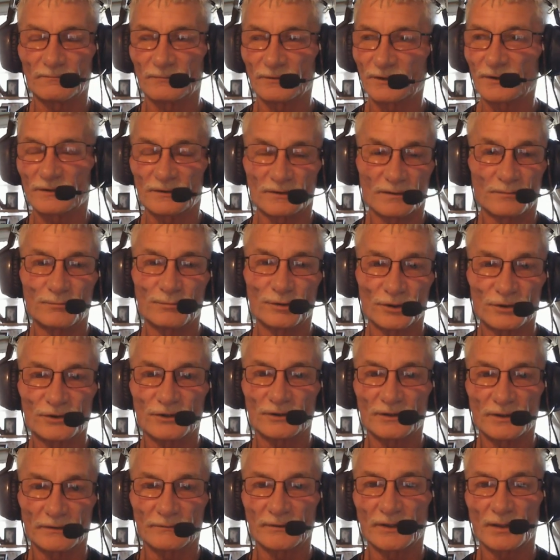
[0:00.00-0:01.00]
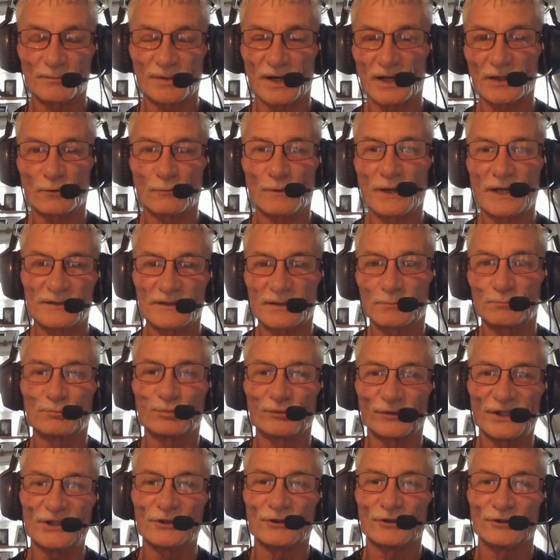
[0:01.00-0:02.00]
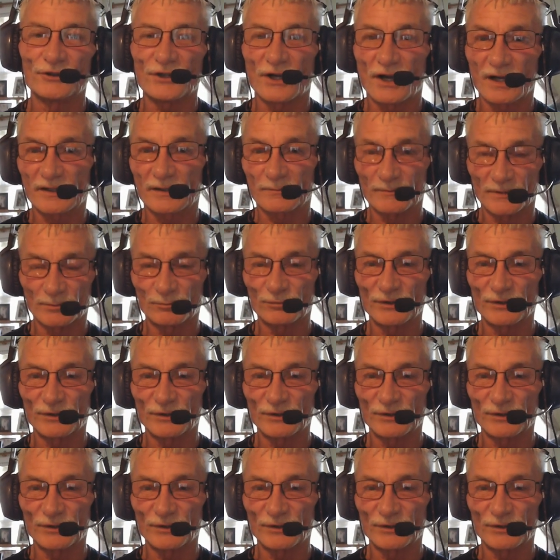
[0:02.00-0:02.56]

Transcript: which is a birth certificate, by the way, is a breeder document.